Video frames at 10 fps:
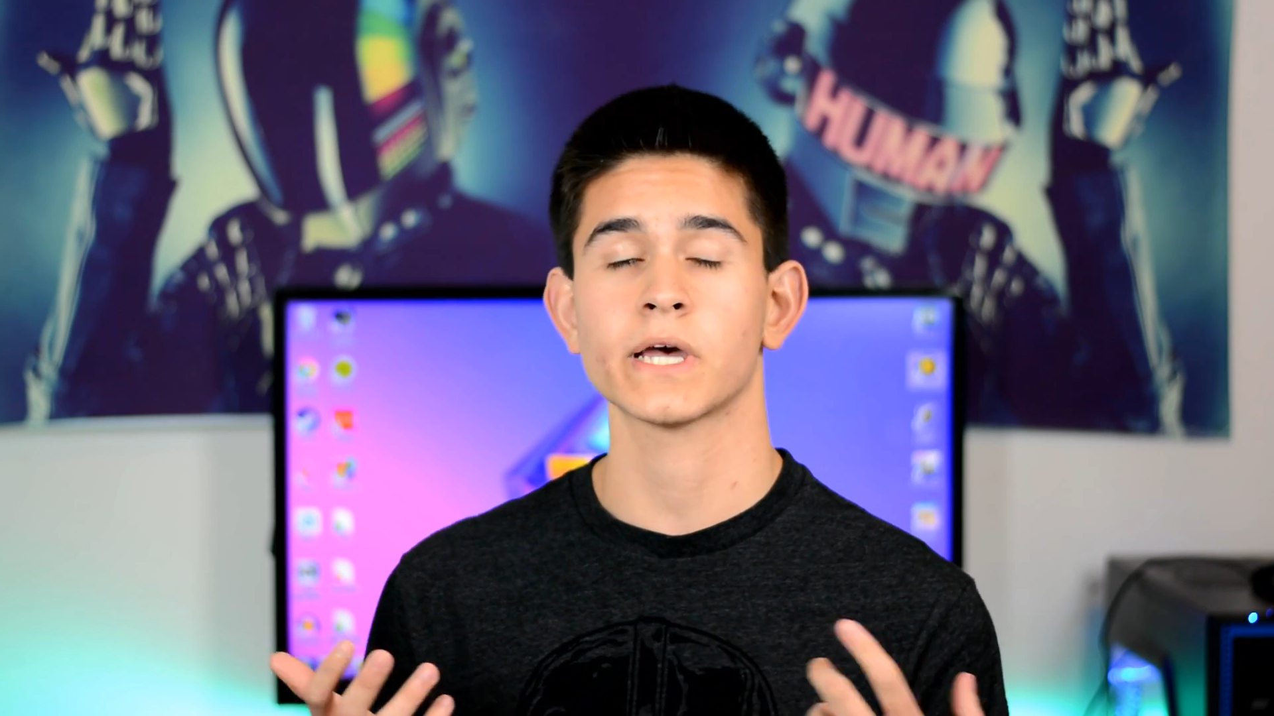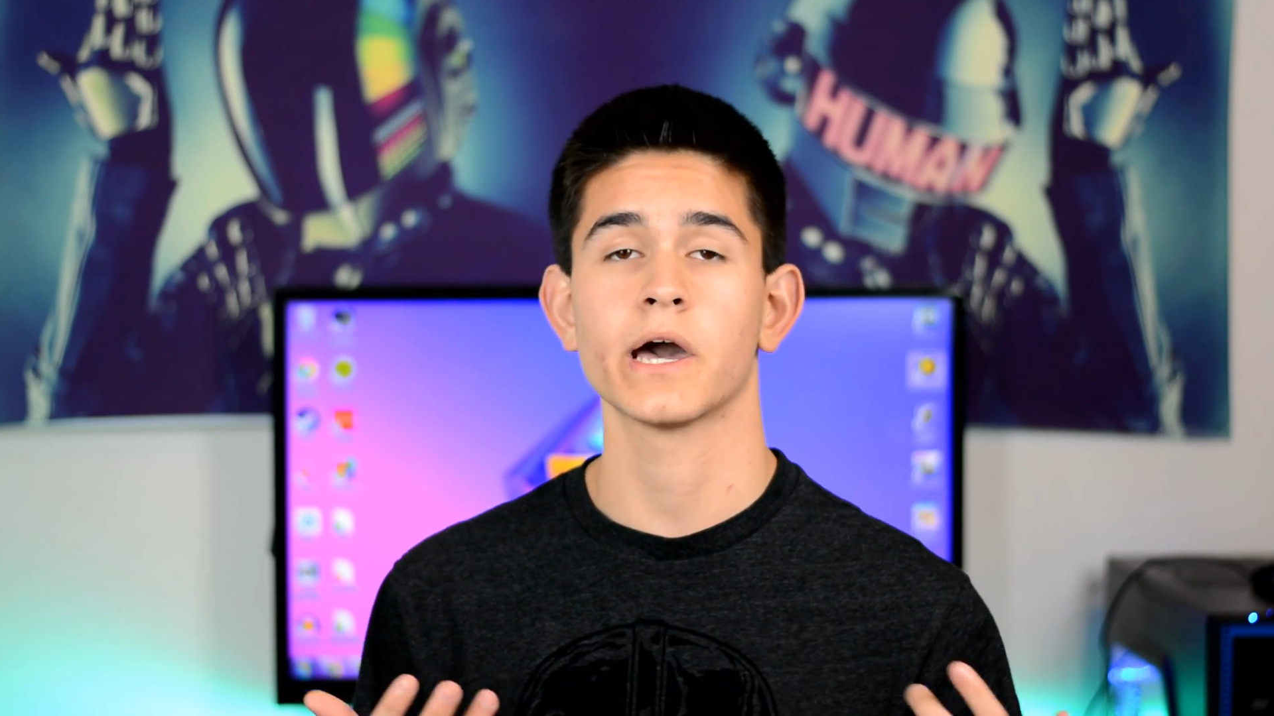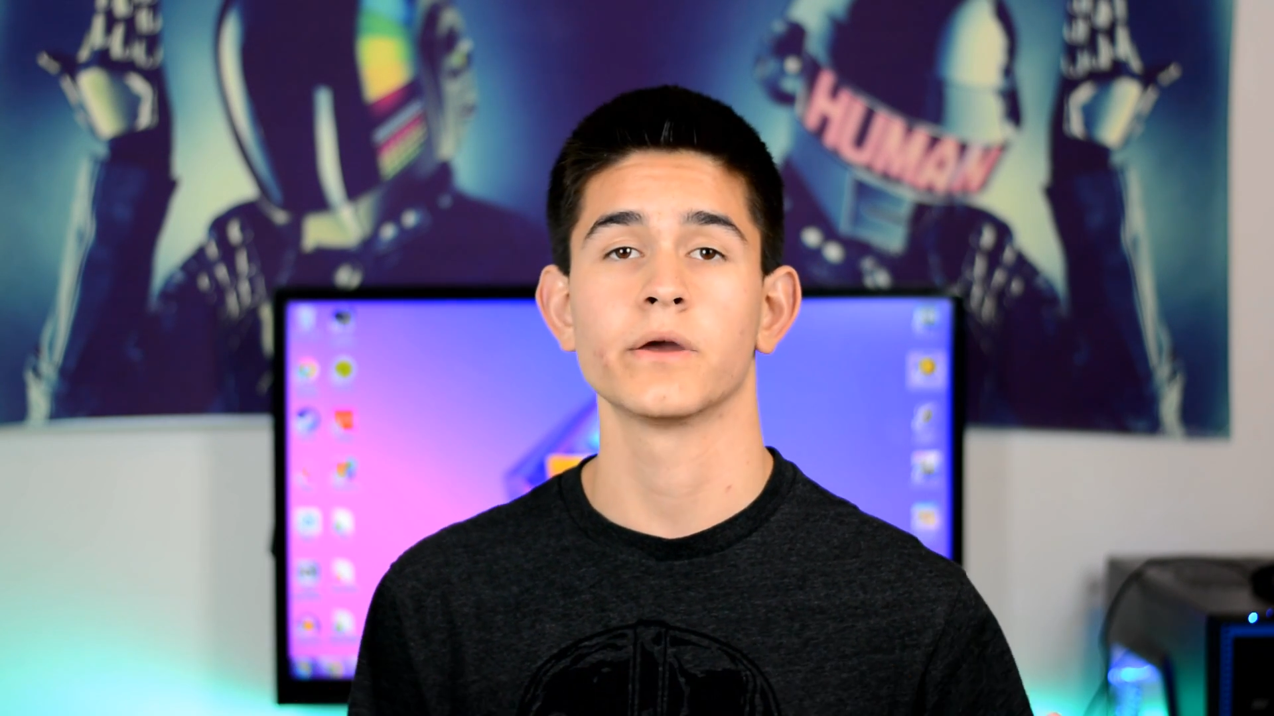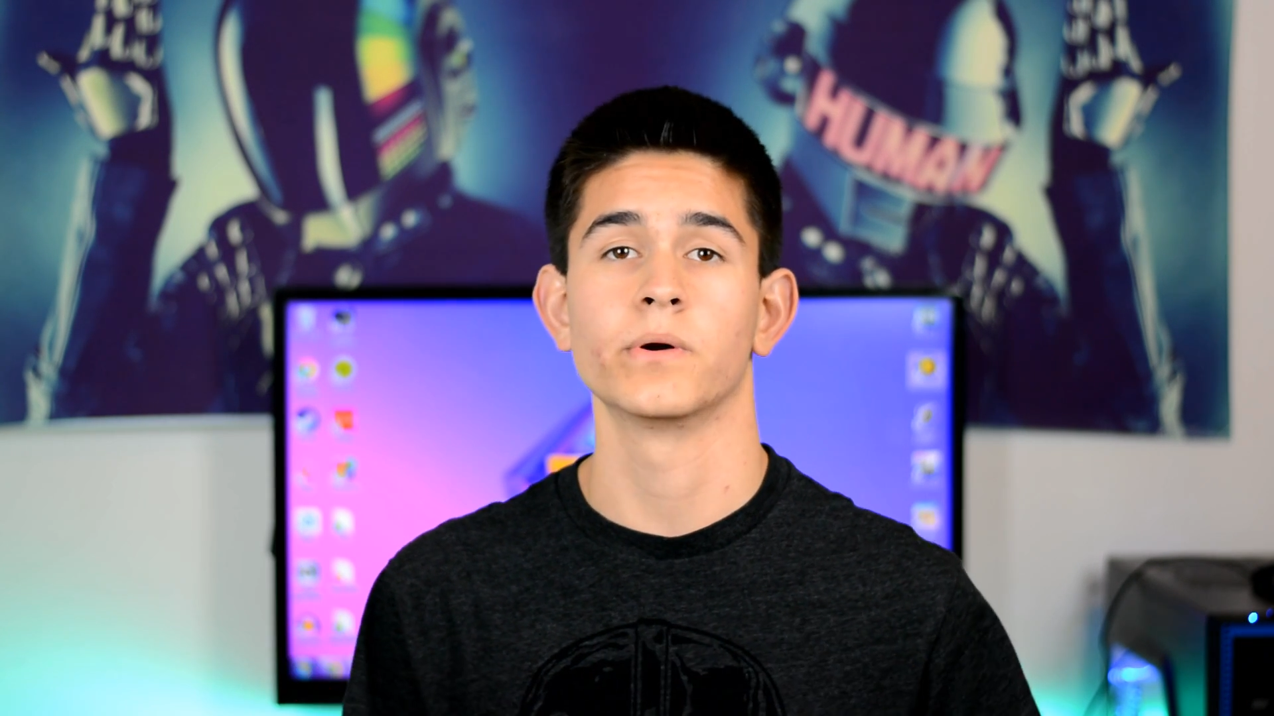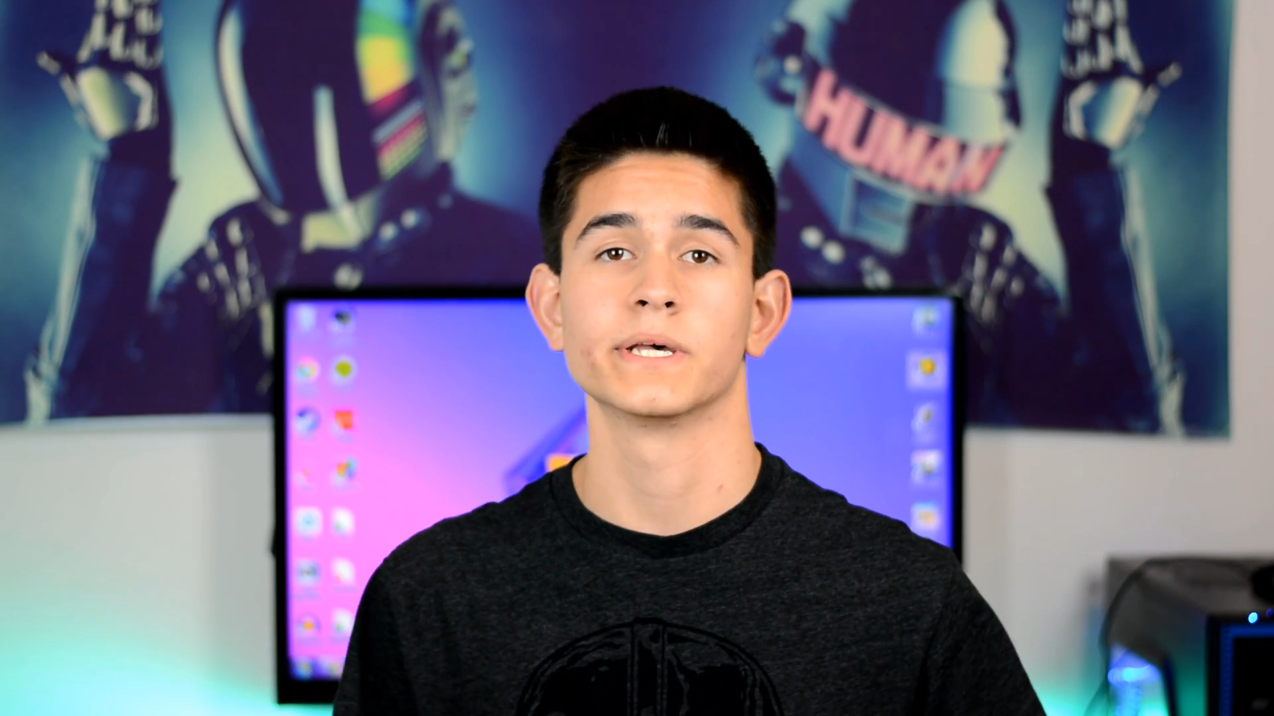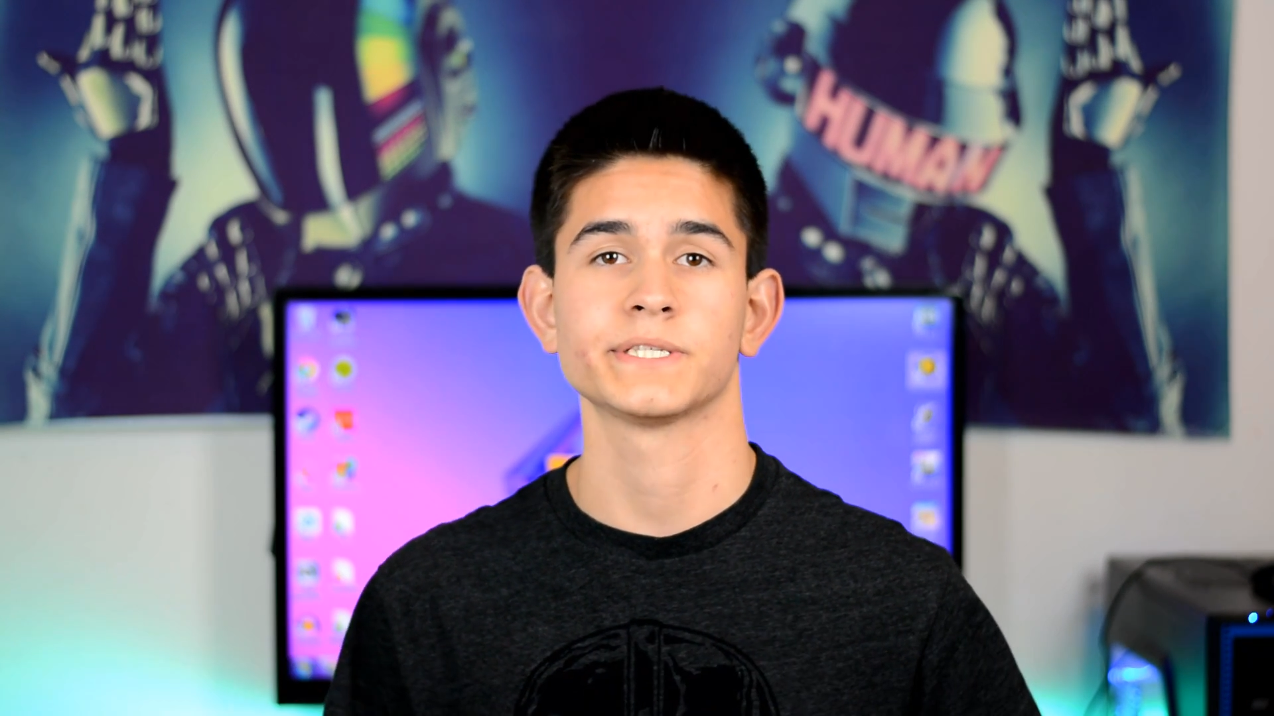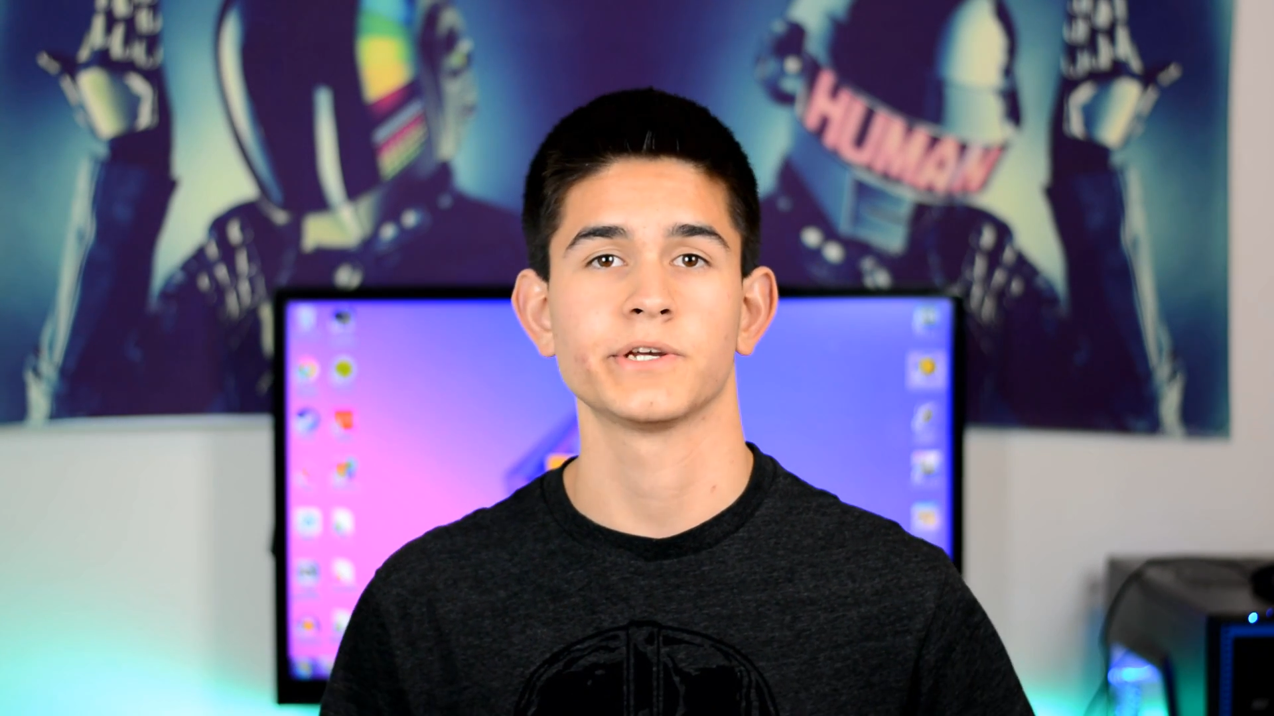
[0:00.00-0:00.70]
iOS